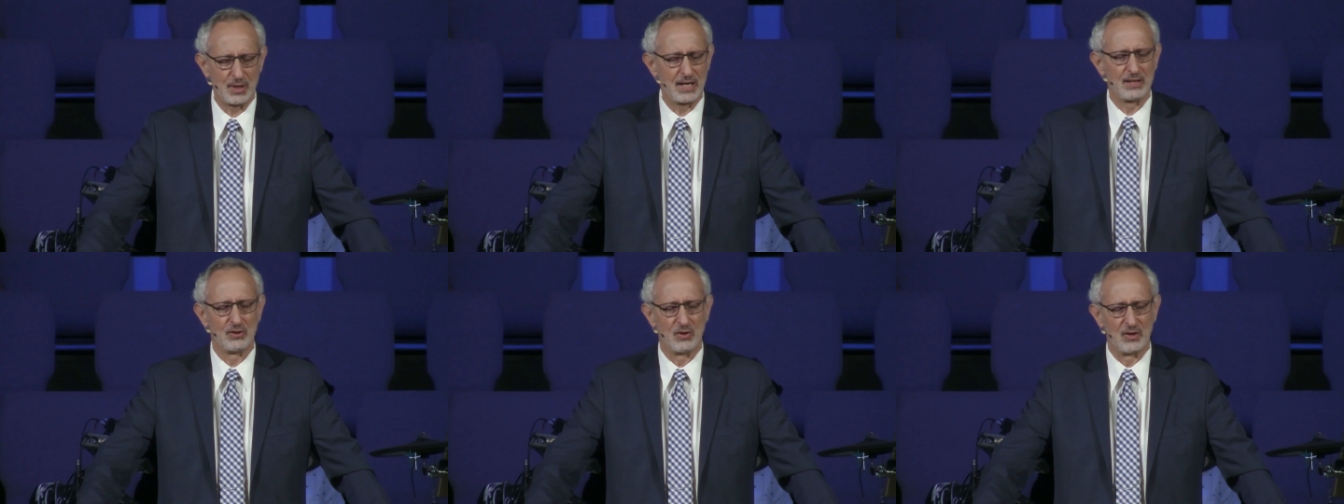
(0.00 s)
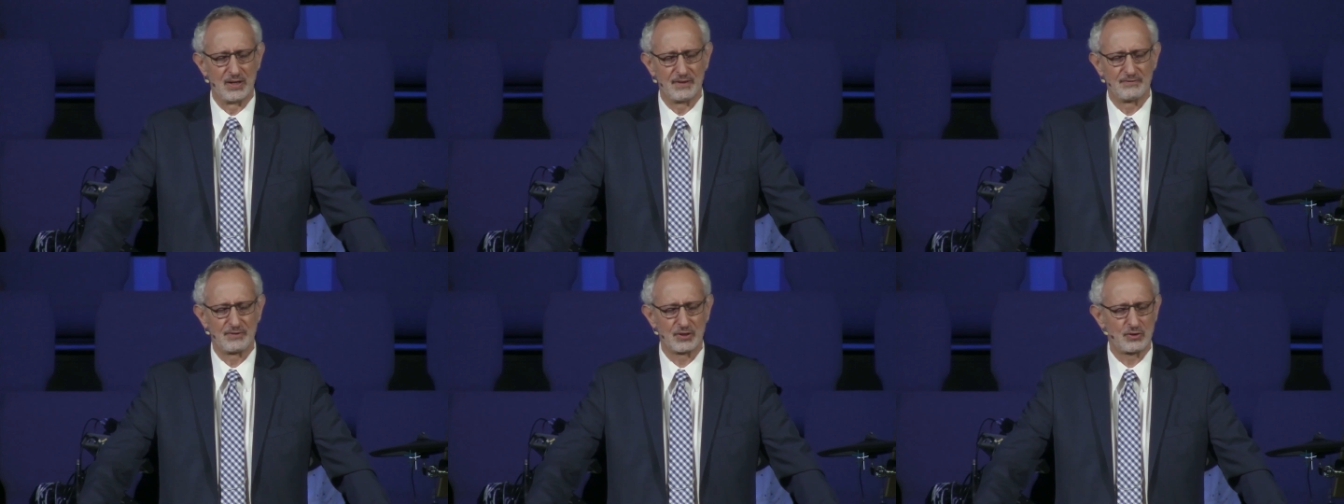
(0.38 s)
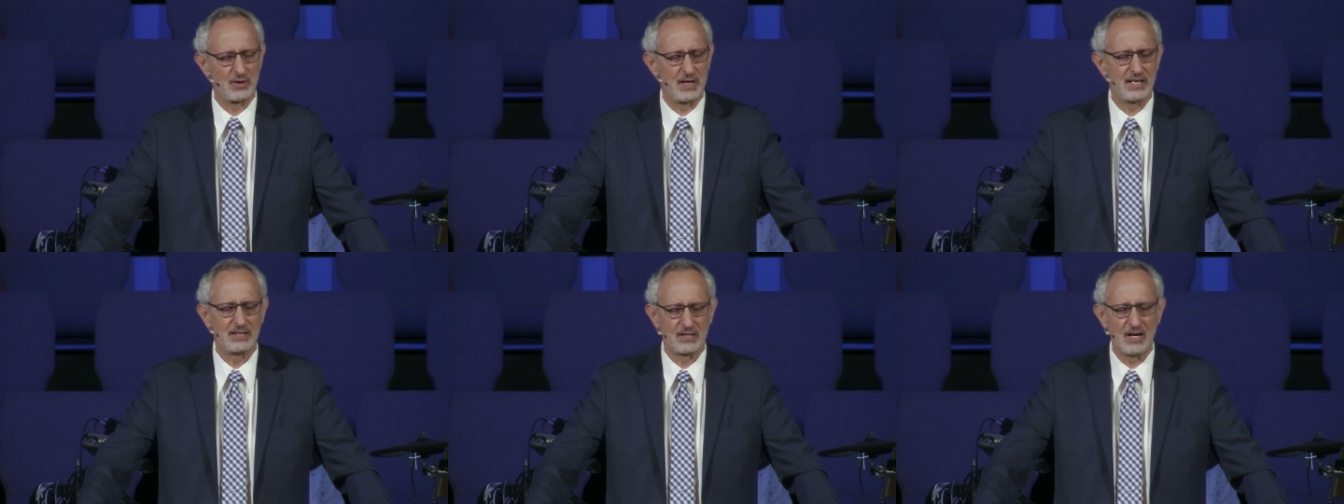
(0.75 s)
pray, Lord, for
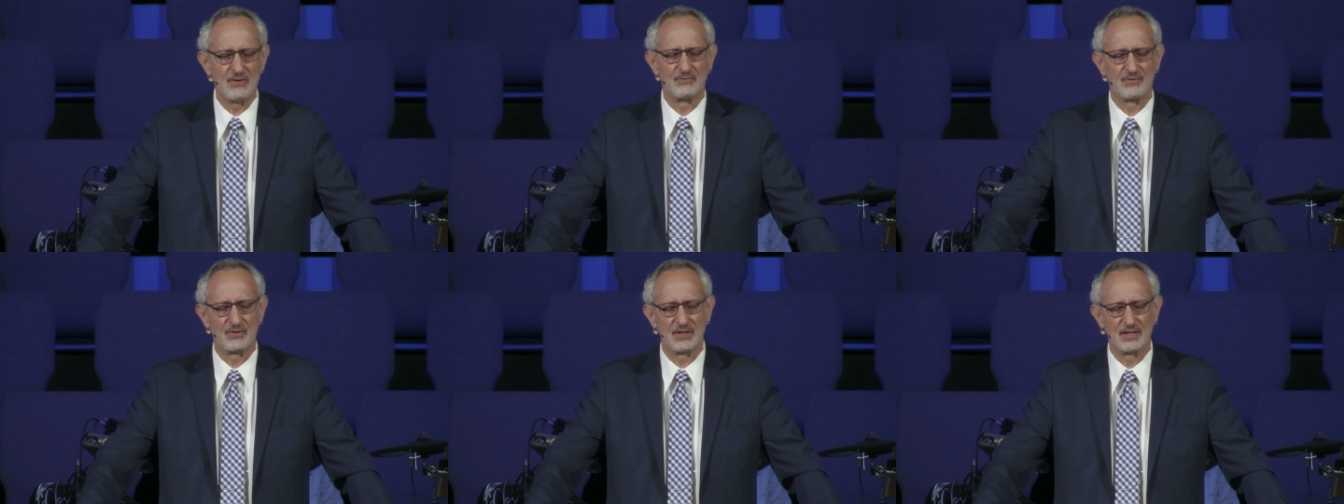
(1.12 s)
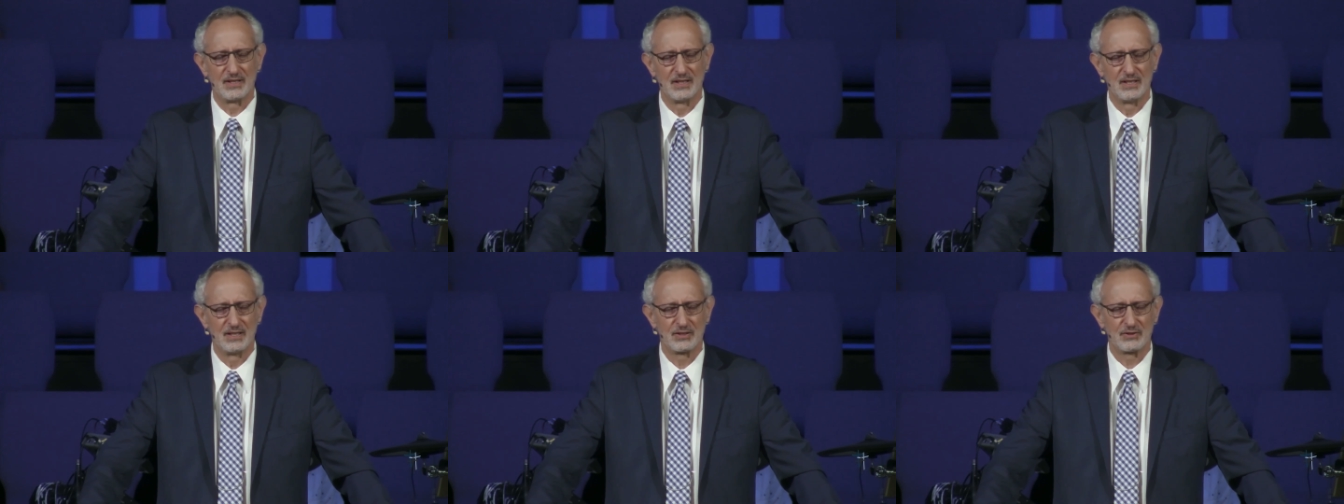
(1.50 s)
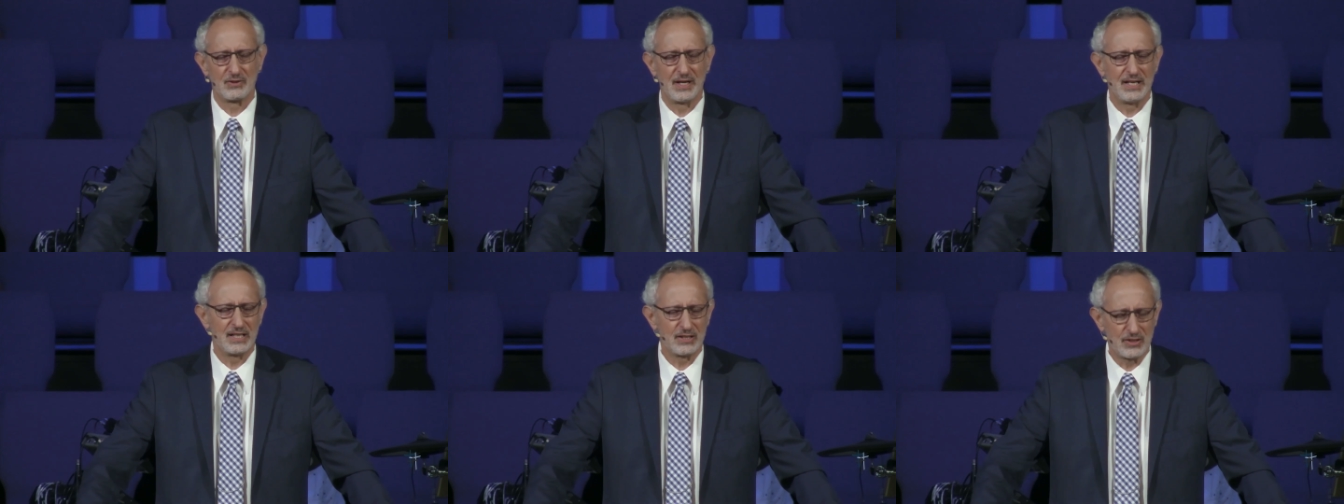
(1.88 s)
great comfort,
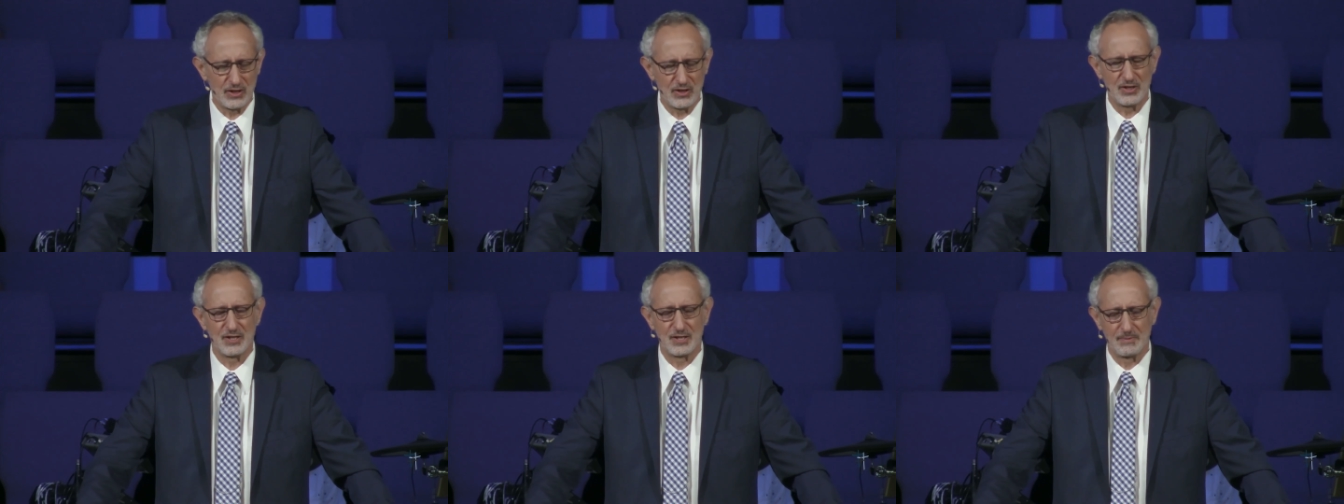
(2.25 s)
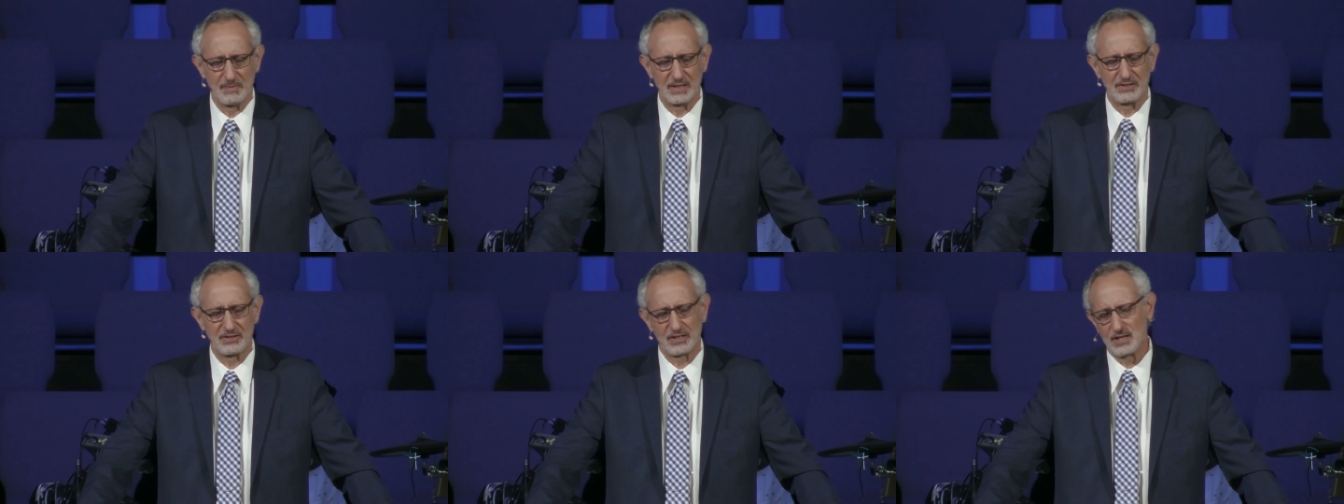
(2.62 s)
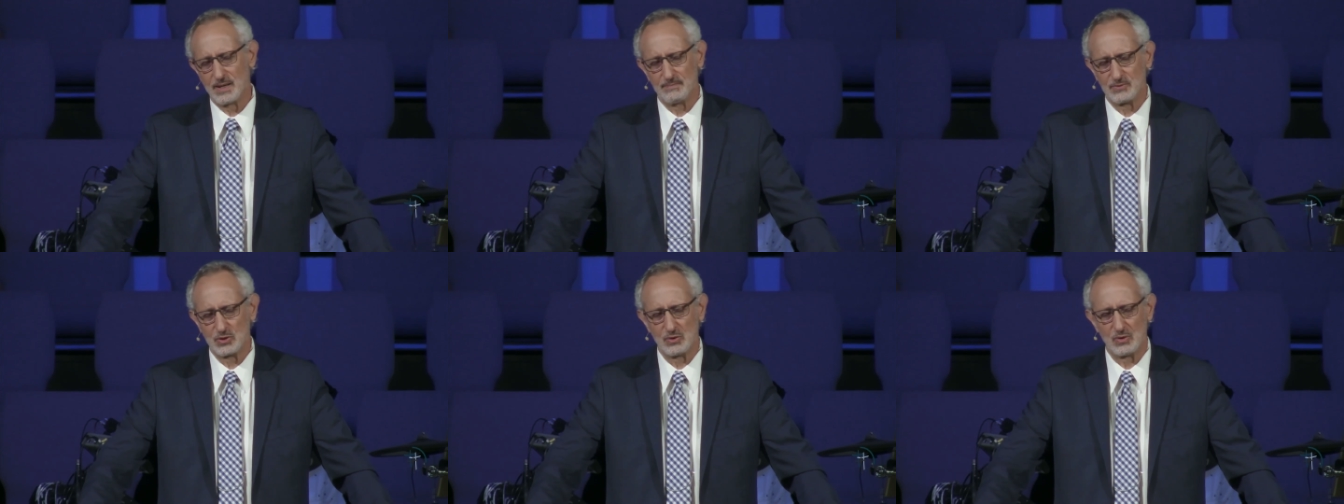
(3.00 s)
great encouragement to
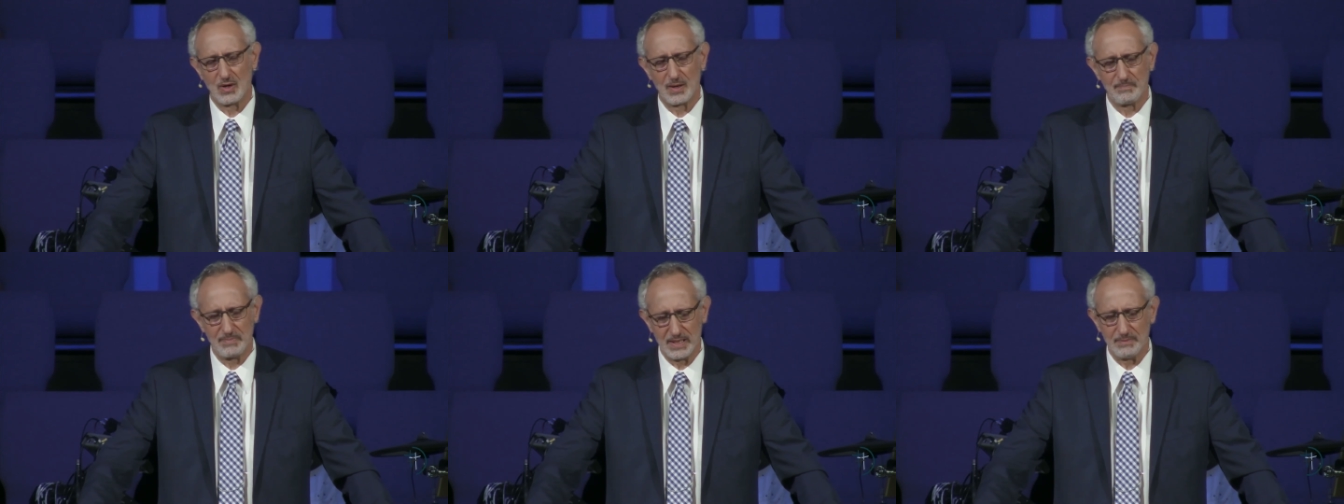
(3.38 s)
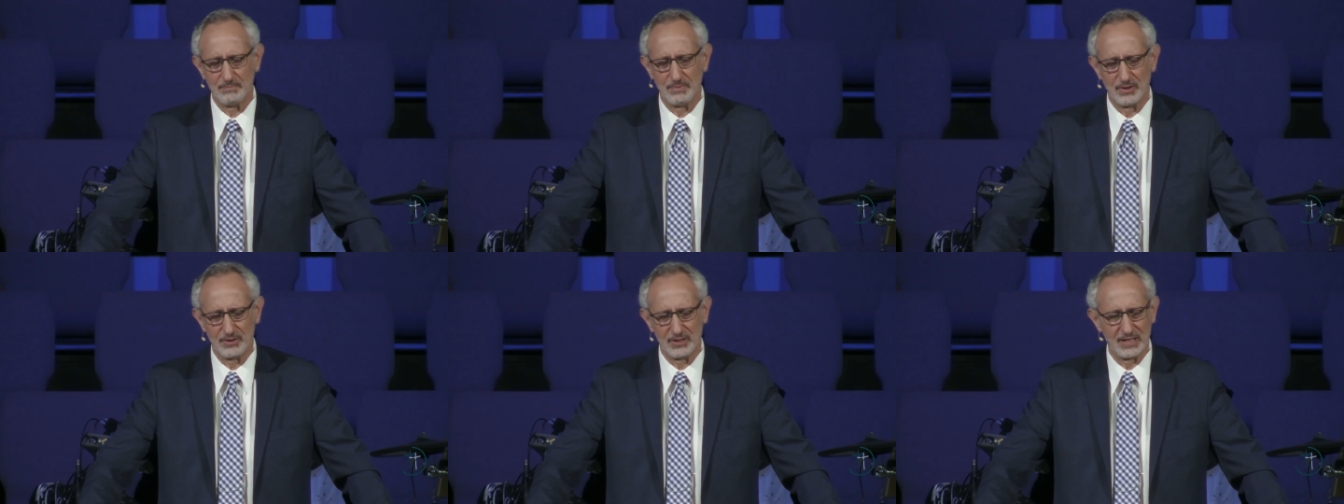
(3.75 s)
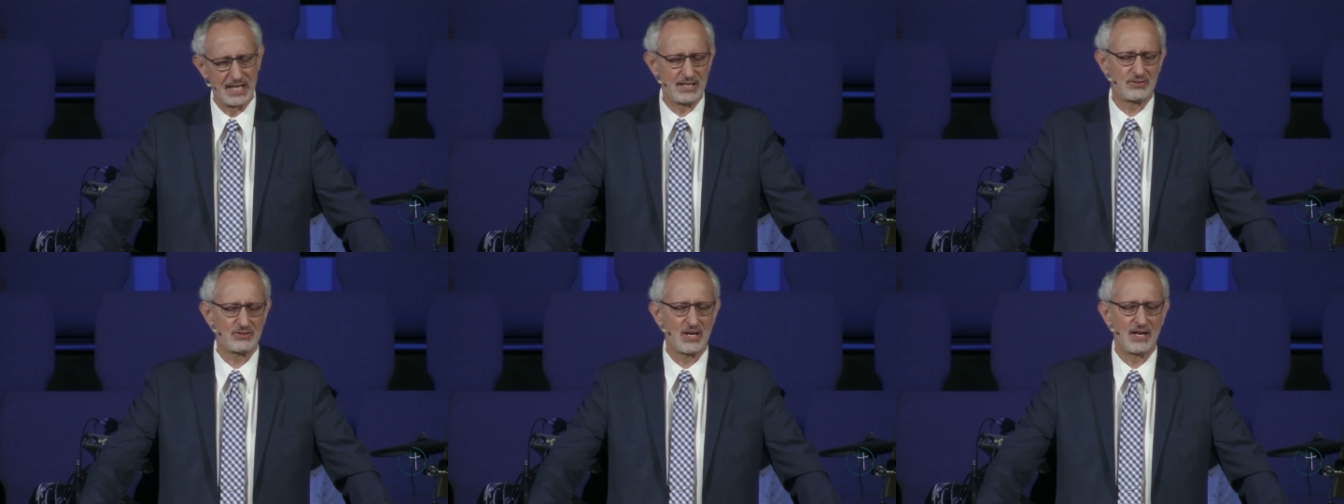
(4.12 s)
come to our people, the
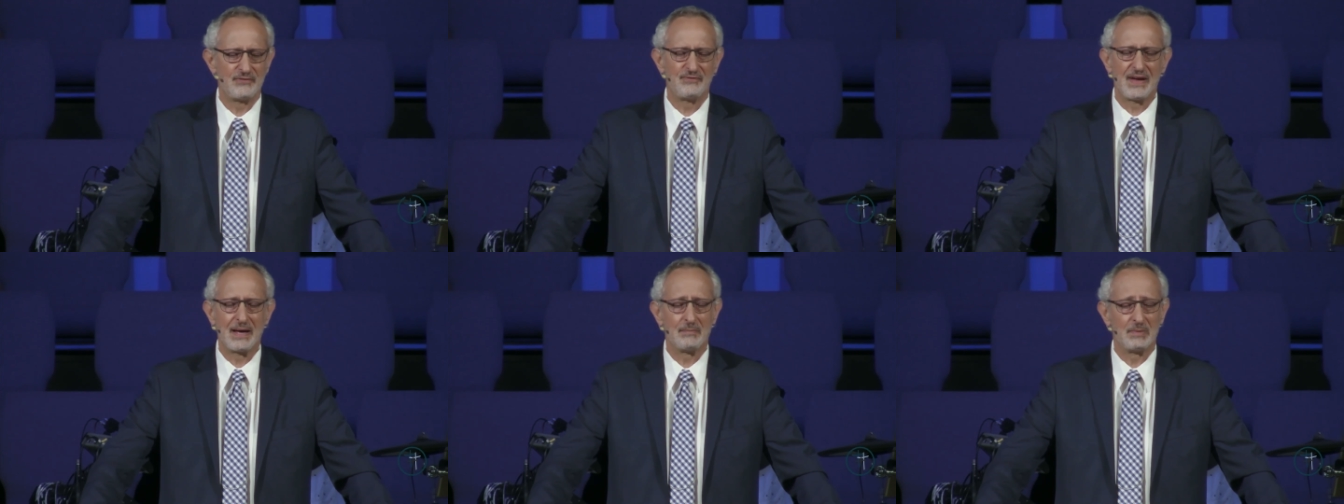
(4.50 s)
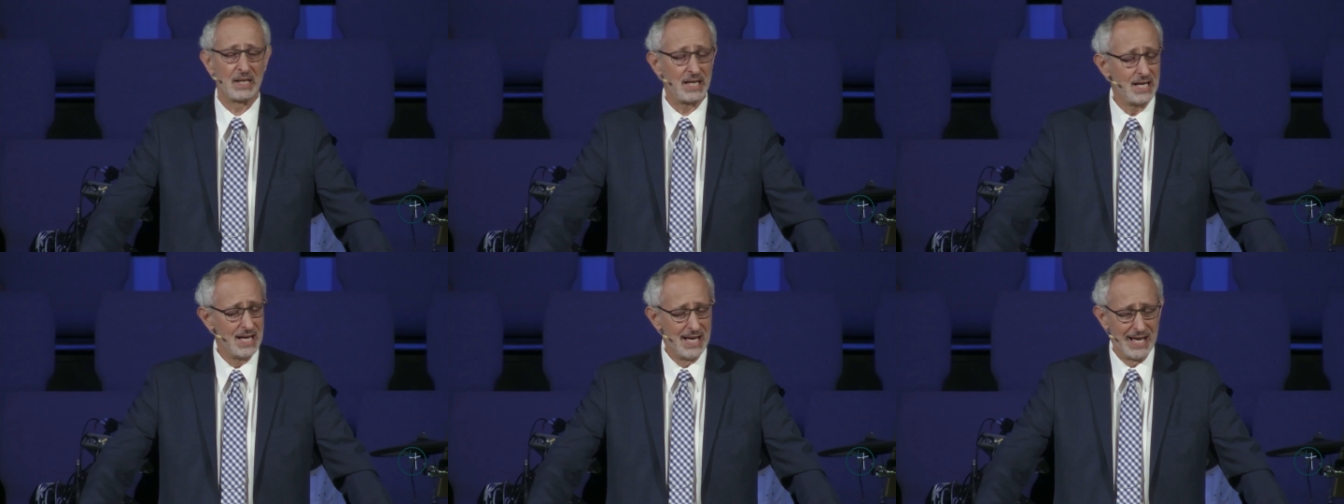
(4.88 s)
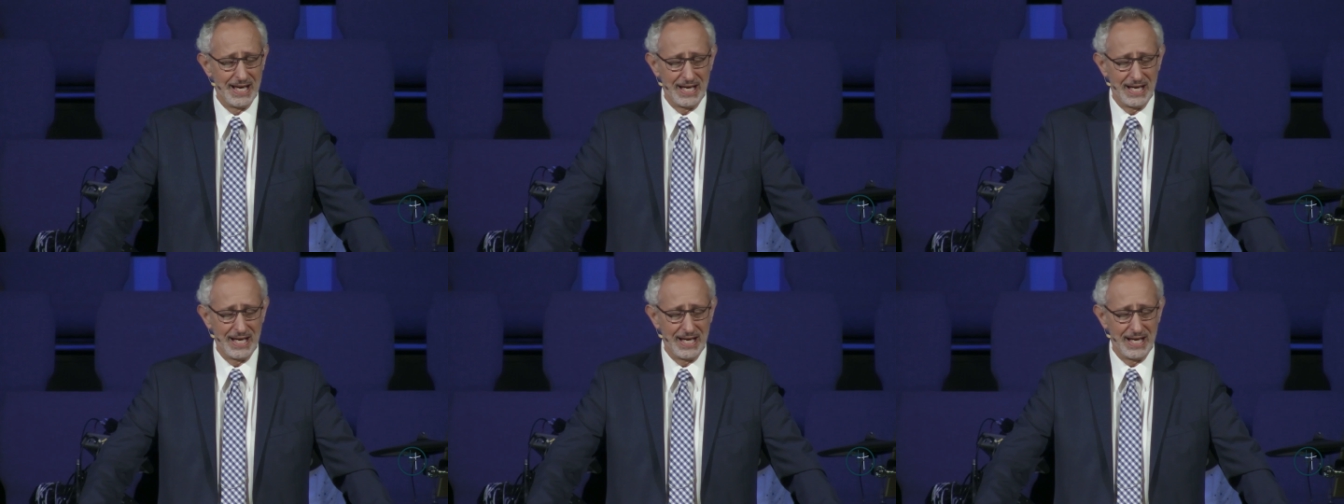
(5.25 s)
Lakeside family.